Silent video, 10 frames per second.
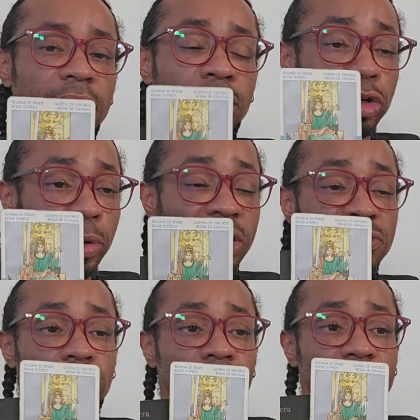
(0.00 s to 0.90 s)
The Queen of
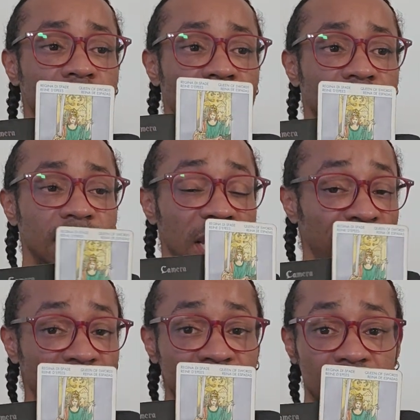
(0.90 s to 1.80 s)
Swords says,
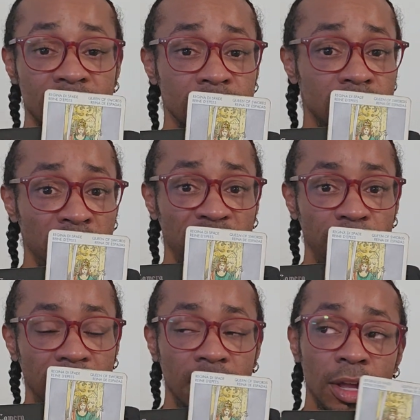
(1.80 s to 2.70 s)
if it doesn't serve
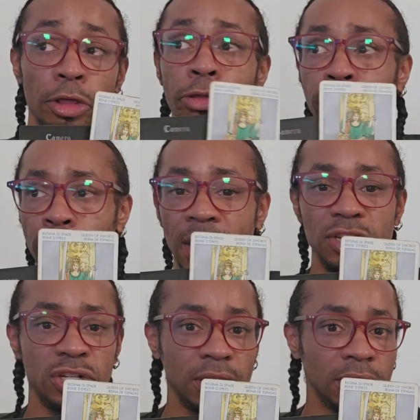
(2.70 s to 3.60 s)
me, throw that
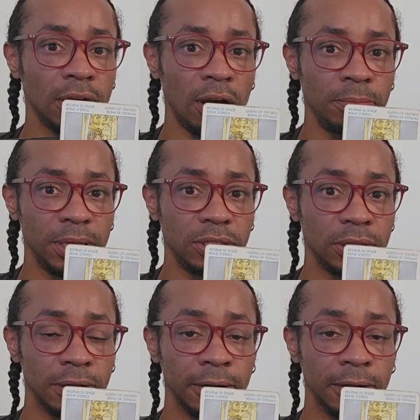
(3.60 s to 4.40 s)
shit in the garbage.